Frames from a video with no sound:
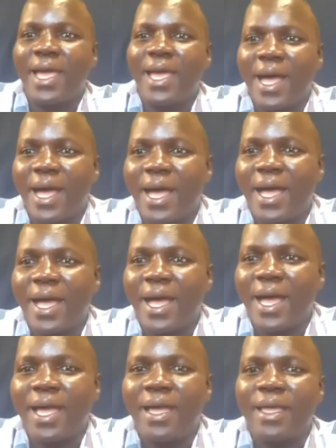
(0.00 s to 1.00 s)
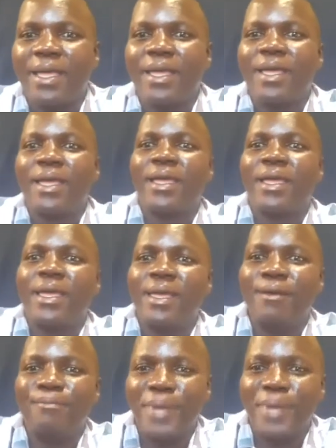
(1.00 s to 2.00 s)
are
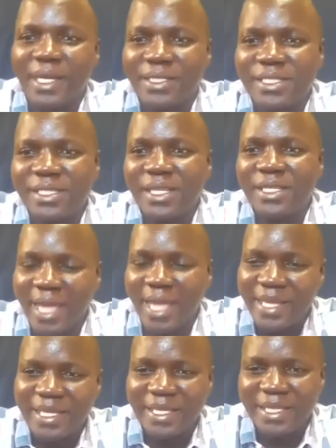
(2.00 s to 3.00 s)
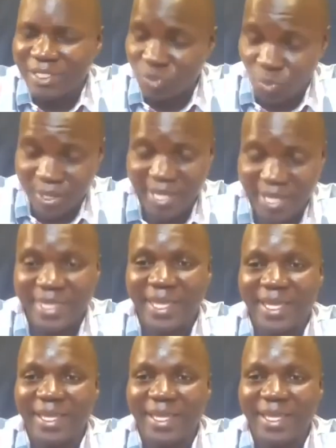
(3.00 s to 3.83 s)
packed tightly together.